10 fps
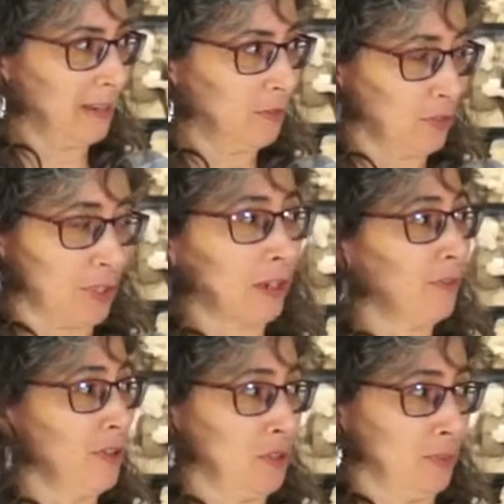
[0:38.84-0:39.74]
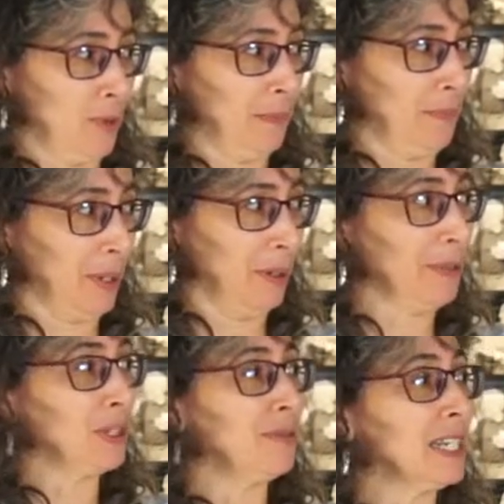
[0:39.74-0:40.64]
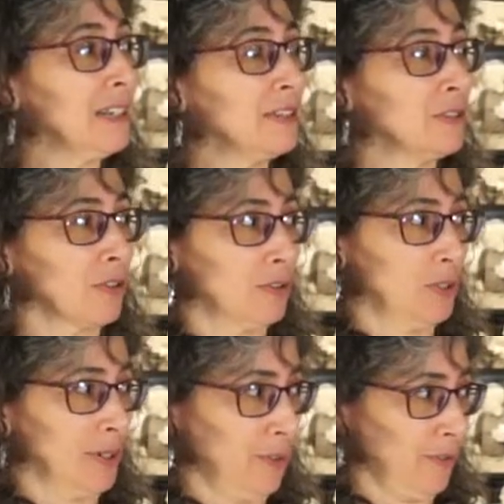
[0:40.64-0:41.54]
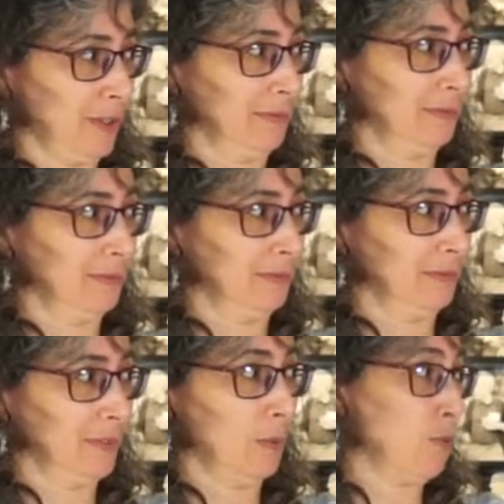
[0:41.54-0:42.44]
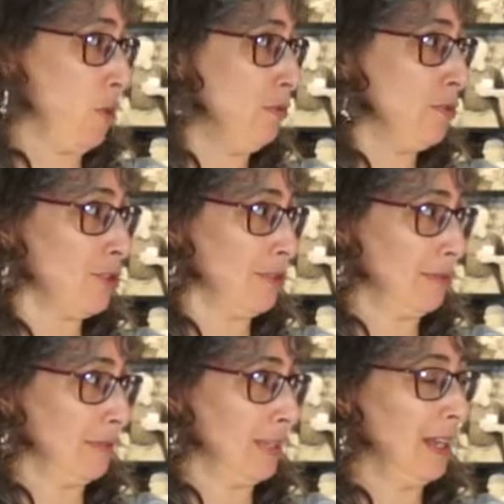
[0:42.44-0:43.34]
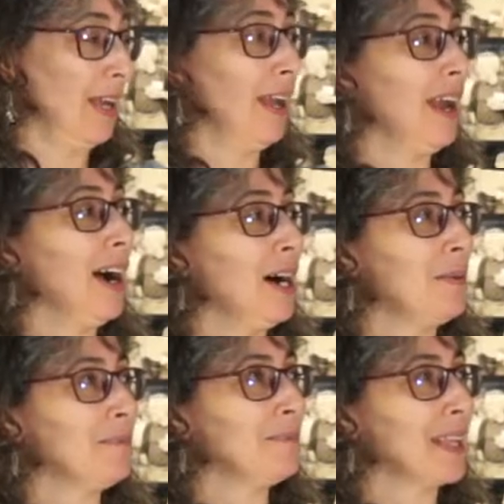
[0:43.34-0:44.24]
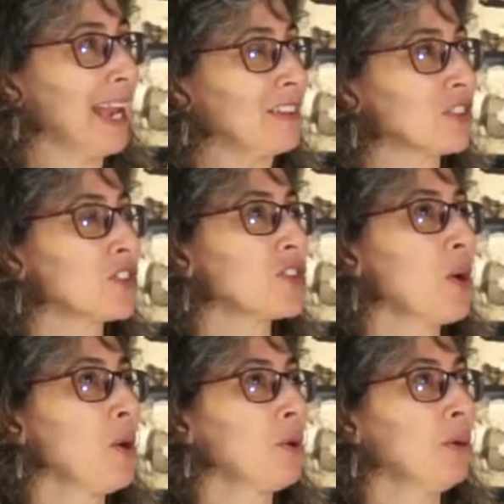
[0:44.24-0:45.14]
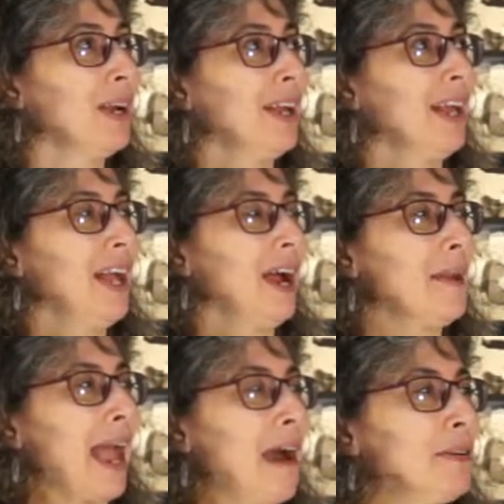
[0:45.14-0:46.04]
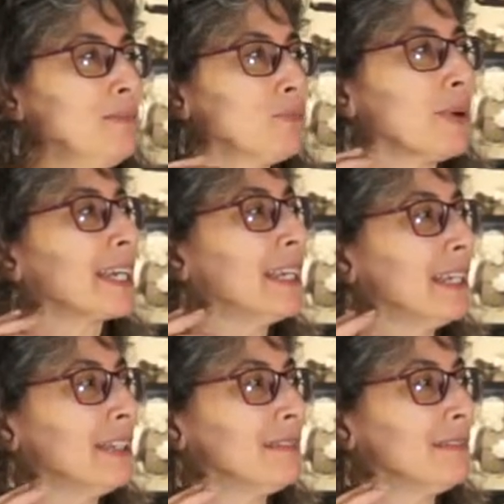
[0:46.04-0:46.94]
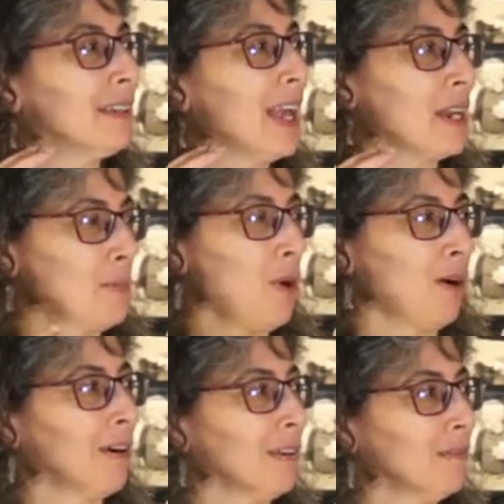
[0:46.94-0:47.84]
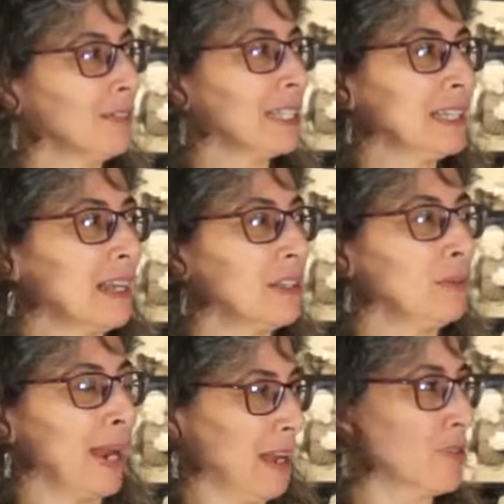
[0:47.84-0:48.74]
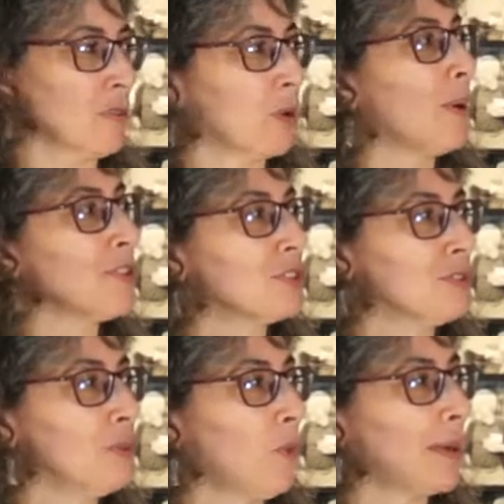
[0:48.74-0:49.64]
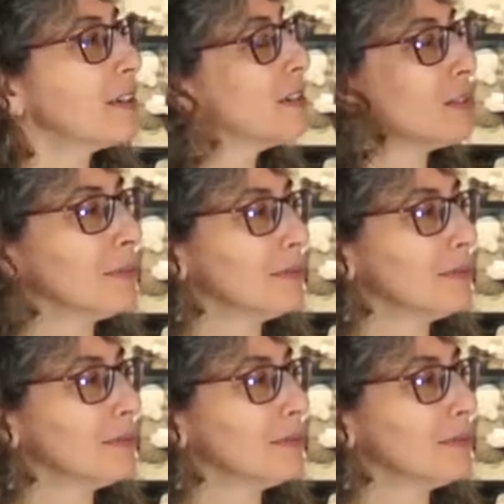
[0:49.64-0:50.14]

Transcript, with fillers: crystallography is your bread and butter, but you needed to turn to a different approach. Uh-huh. Um, and so, uh, how did bringing in NMR really let you answer the question you wanted to?